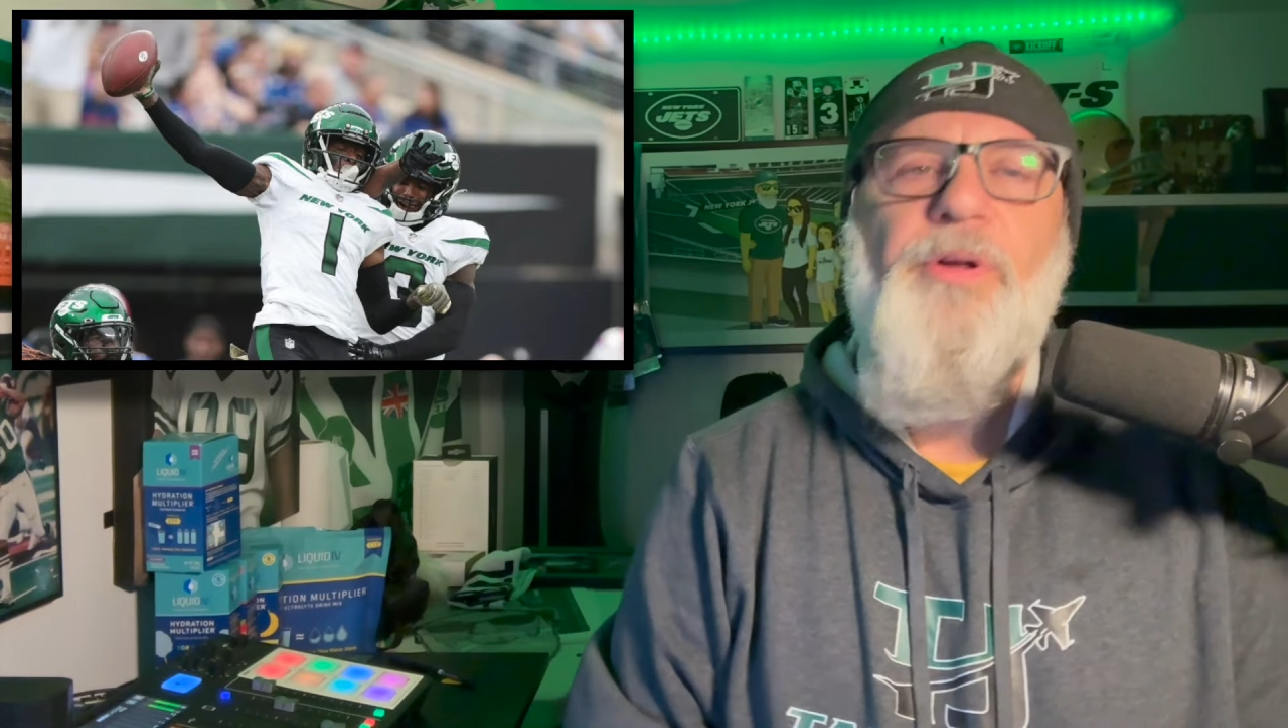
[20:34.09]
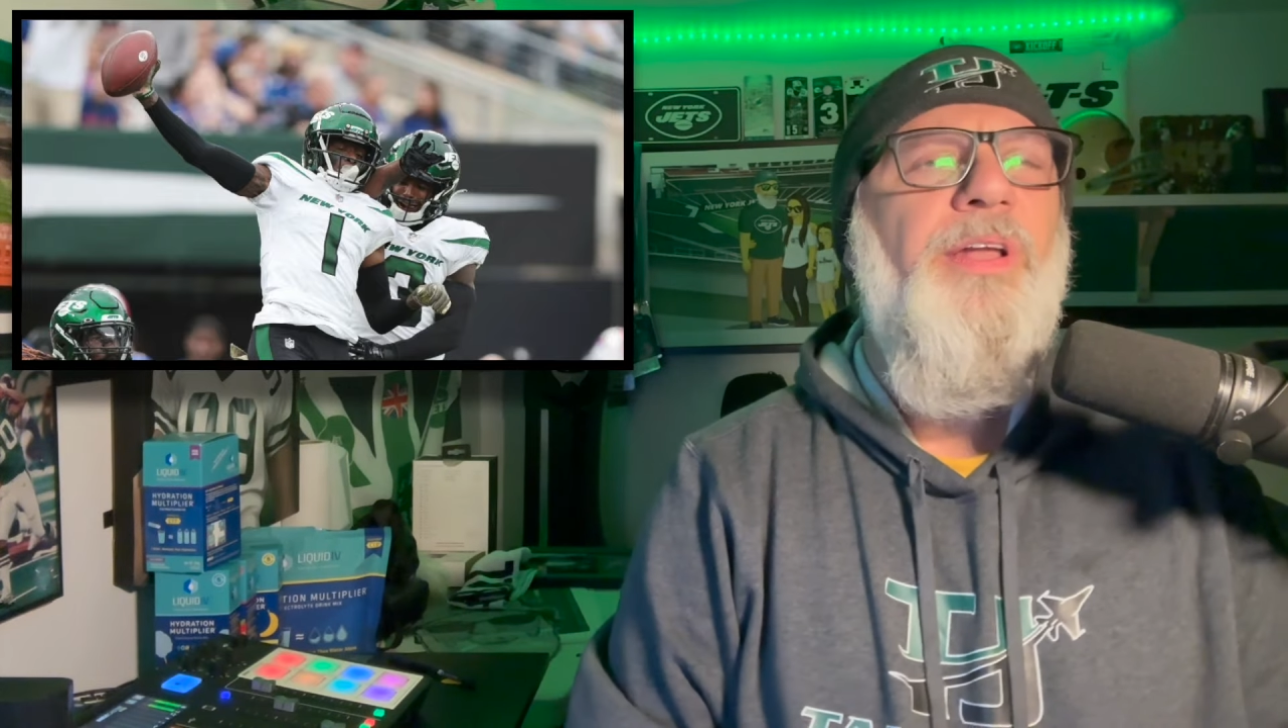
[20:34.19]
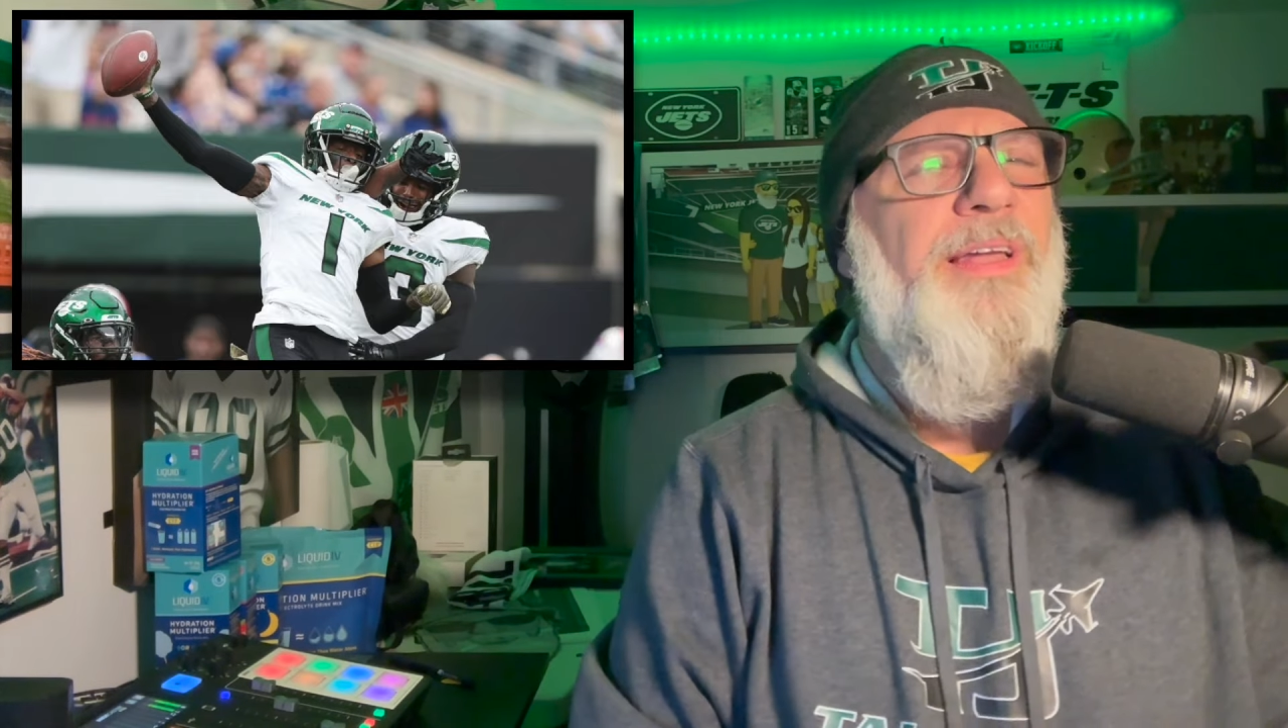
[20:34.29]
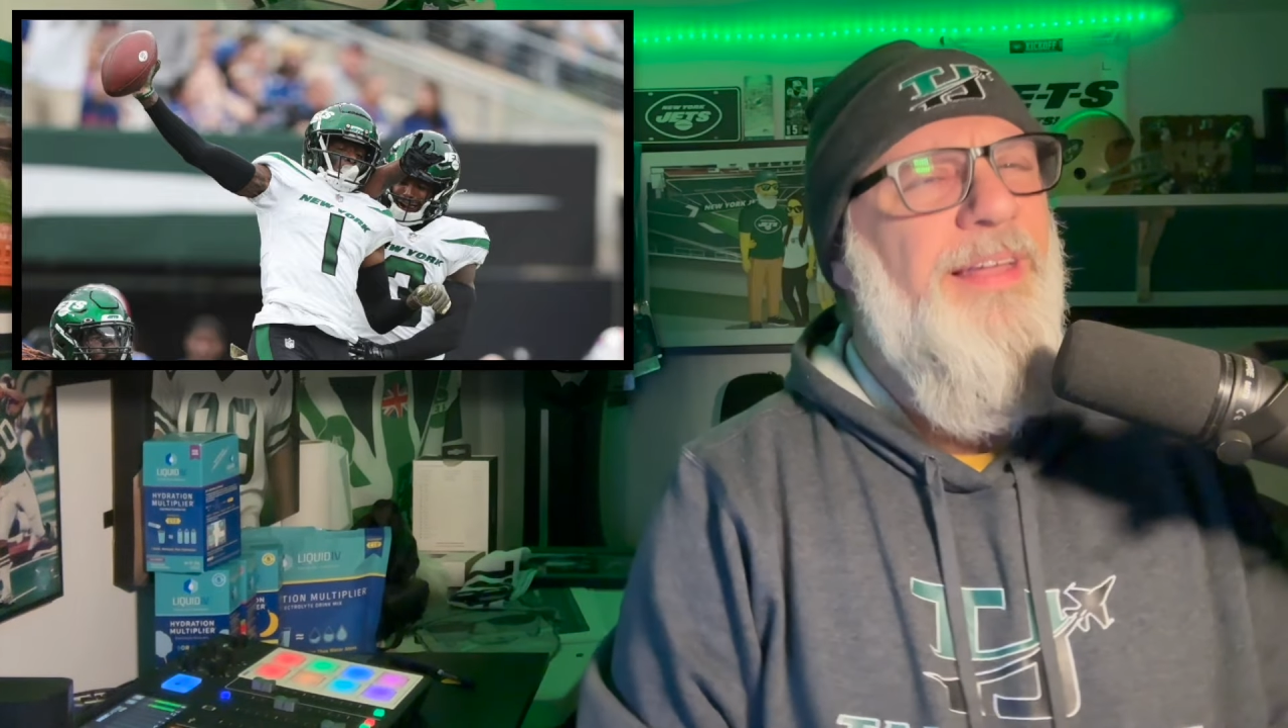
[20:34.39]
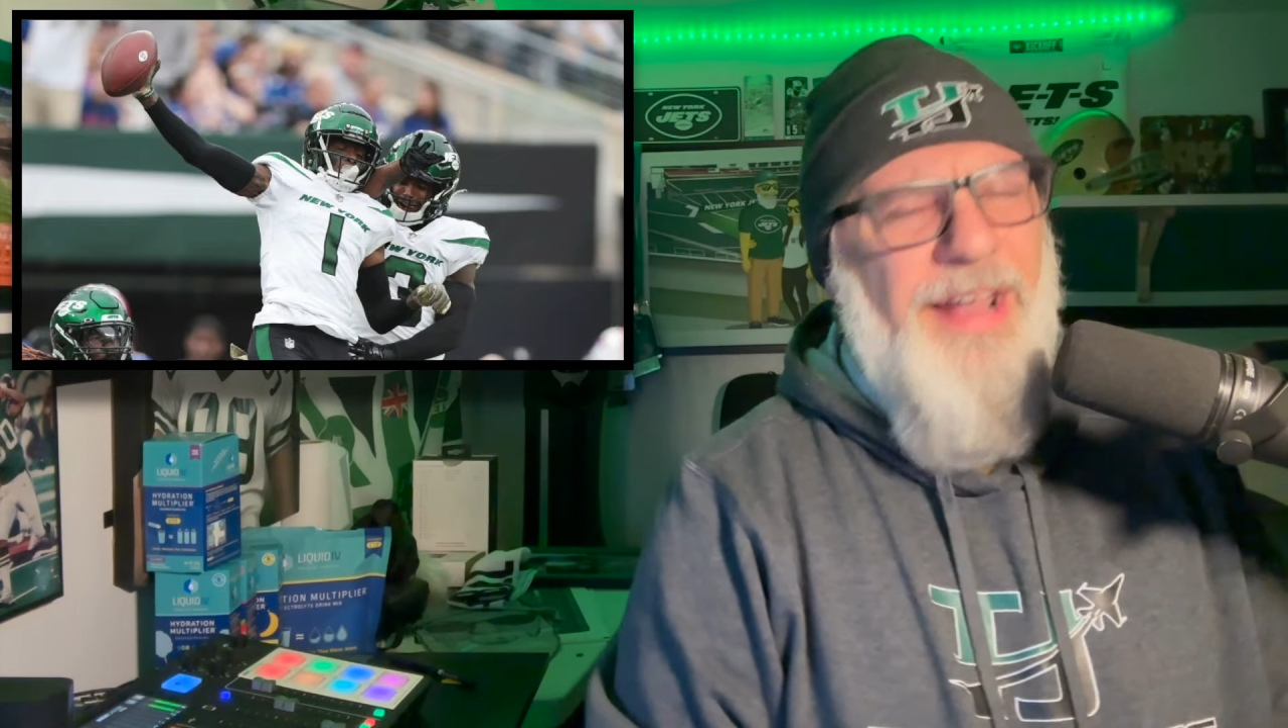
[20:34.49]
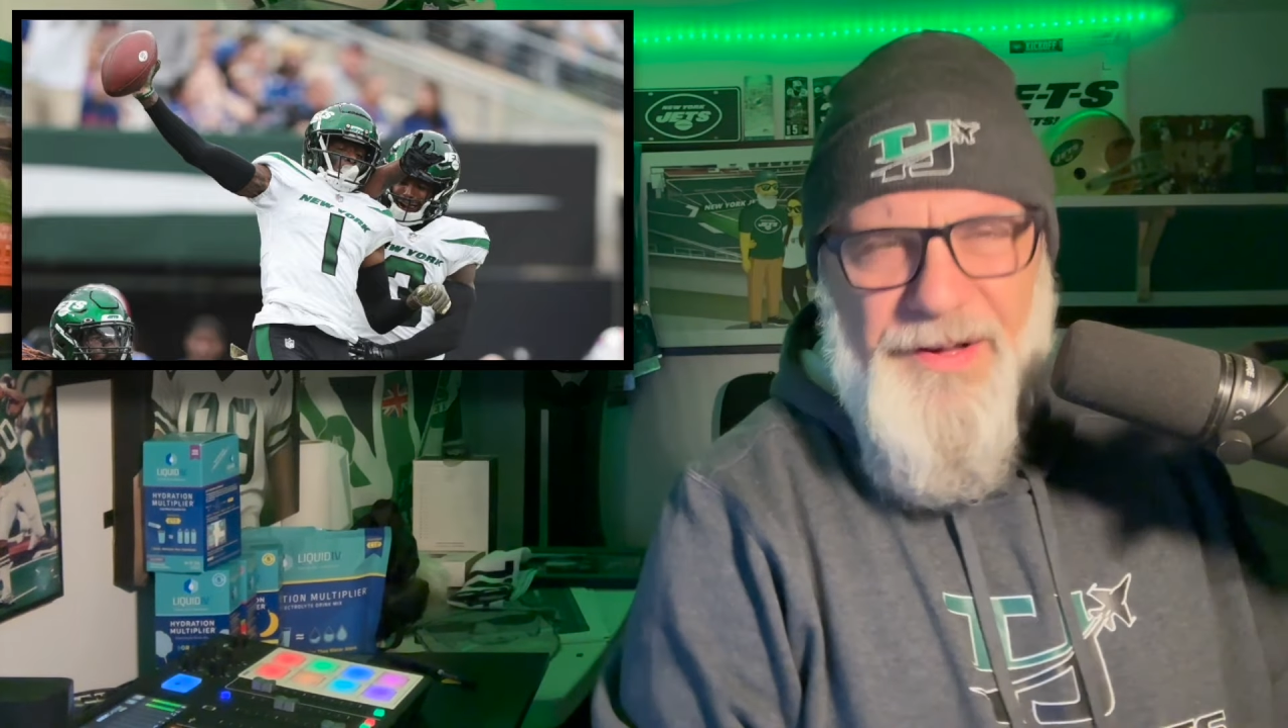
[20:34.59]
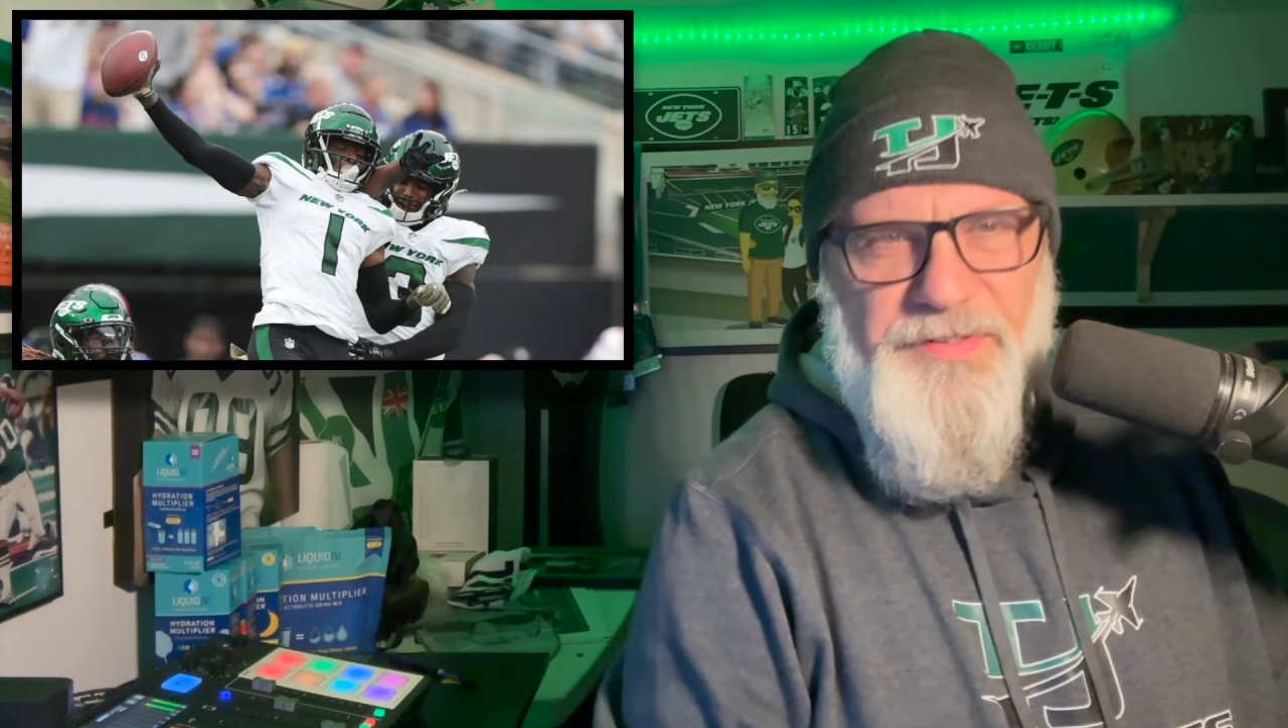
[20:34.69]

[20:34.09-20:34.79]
love